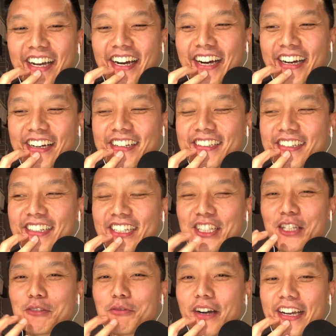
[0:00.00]
uh,
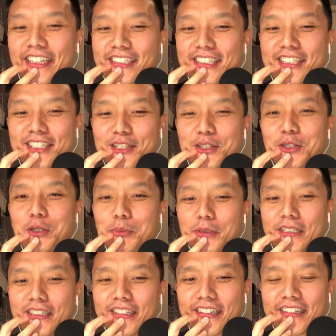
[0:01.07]
ill-advised,
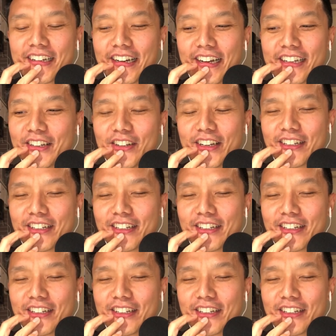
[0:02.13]
stupid. I don't